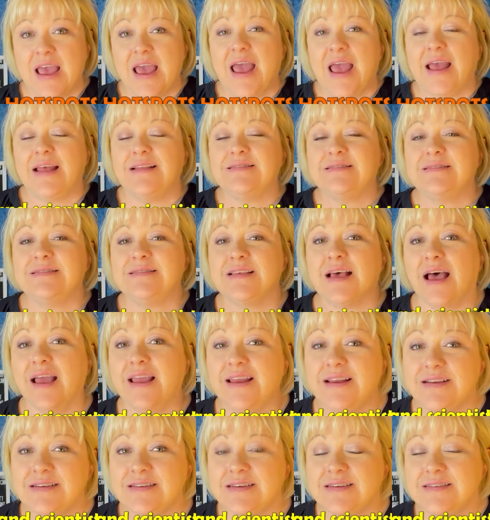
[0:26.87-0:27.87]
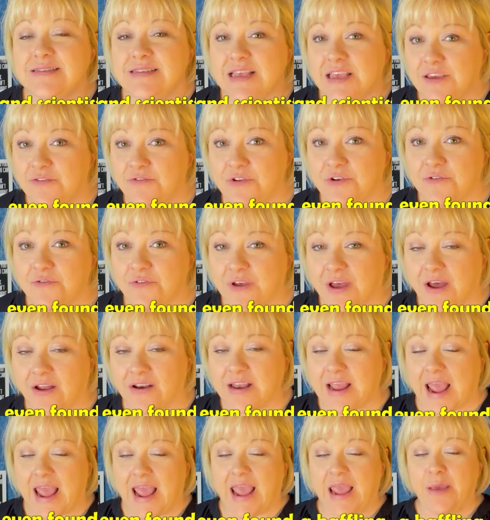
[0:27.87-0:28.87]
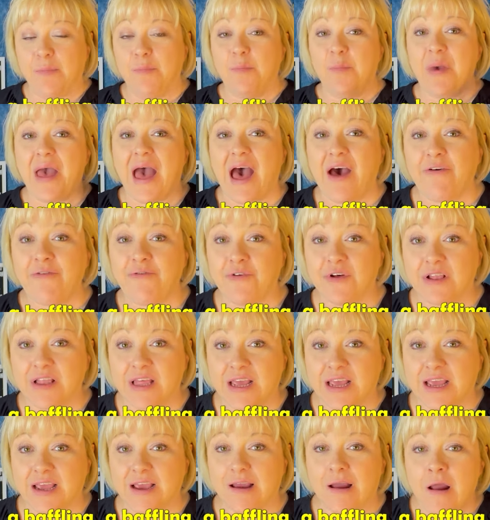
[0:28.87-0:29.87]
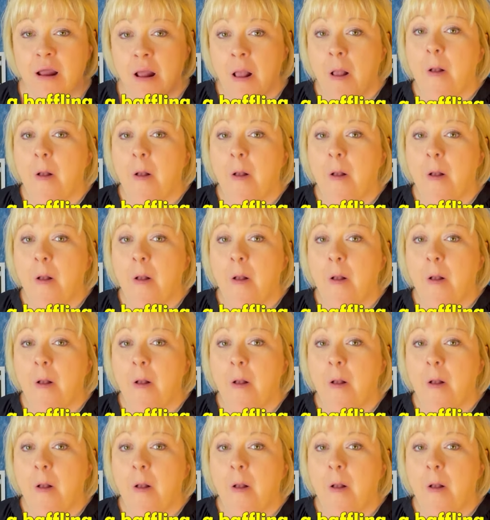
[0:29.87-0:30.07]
And scientists even found a baffling